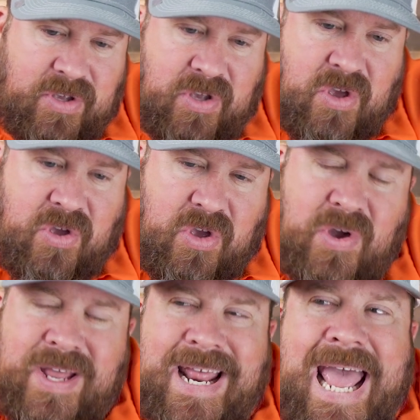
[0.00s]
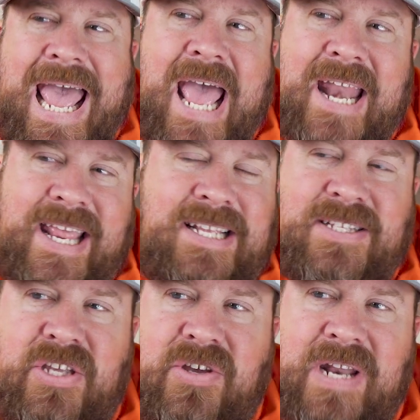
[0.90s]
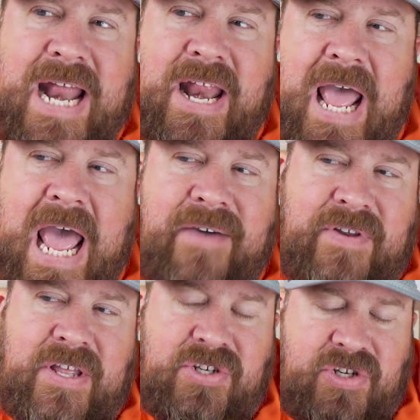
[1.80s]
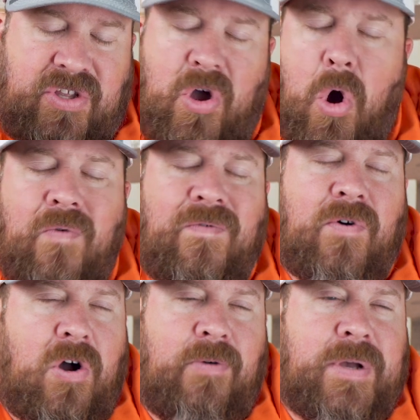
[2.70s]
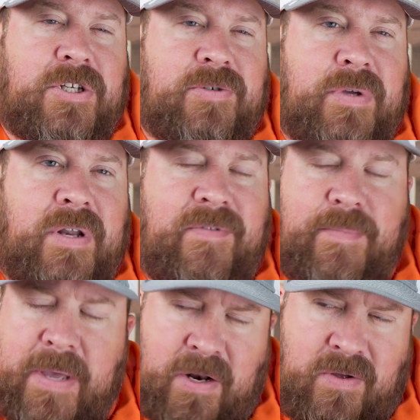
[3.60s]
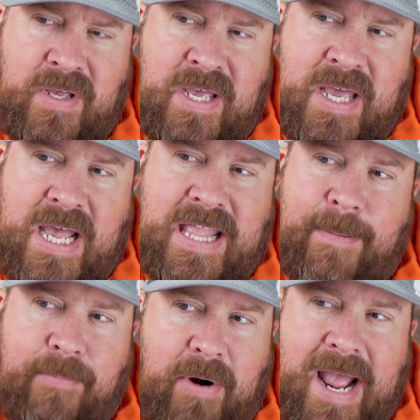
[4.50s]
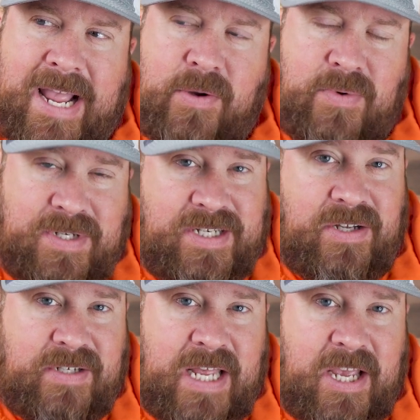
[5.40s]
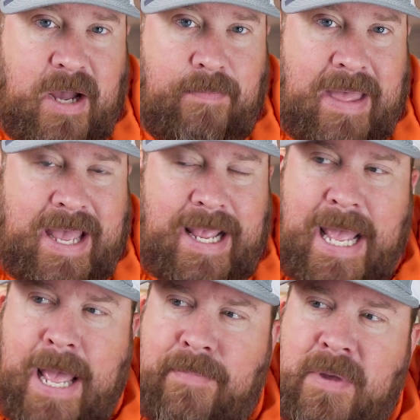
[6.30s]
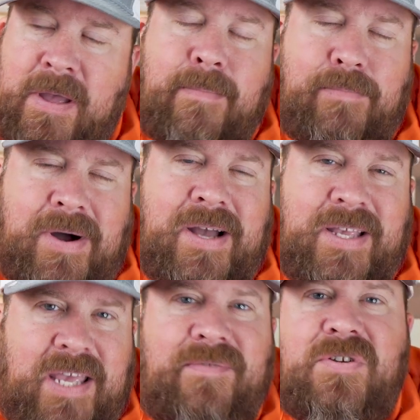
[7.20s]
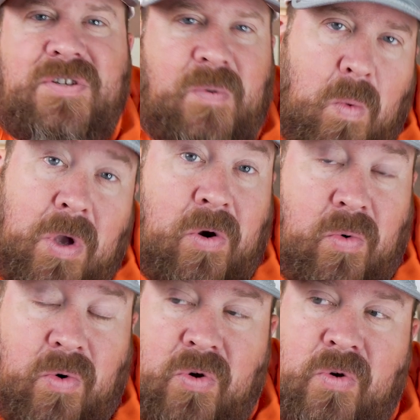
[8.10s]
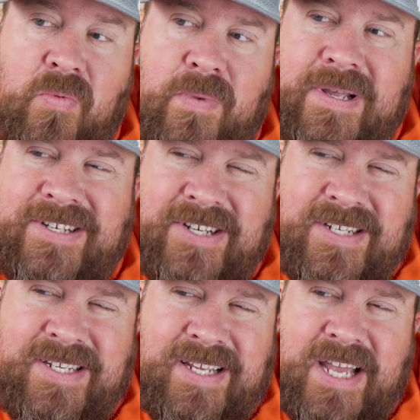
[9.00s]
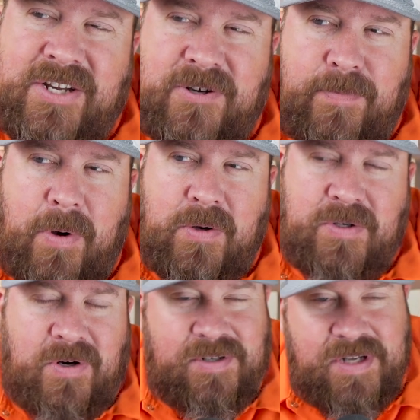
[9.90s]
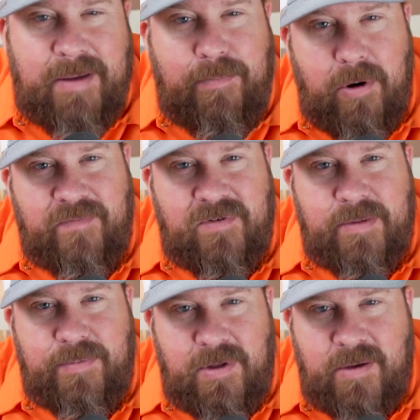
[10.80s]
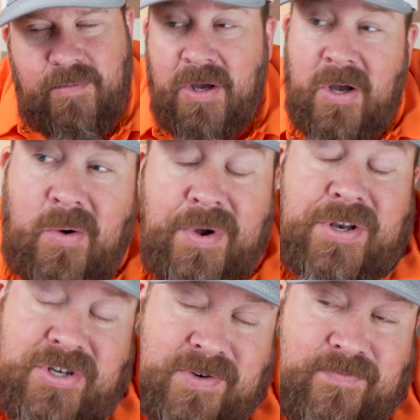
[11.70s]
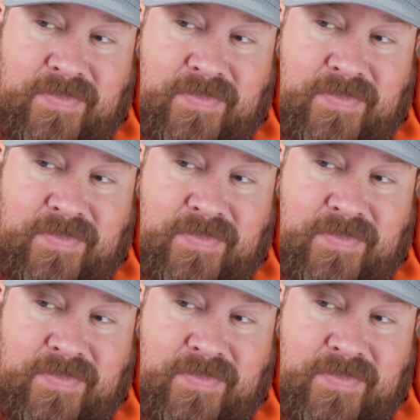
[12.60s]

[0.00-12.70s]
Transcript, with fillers: you you could add easily, you could add a half an inch to the overall measurement of the panel and that bracket would still take up that gap, but give you some wiggle room just in case your posts aren't set perfectly plumb, which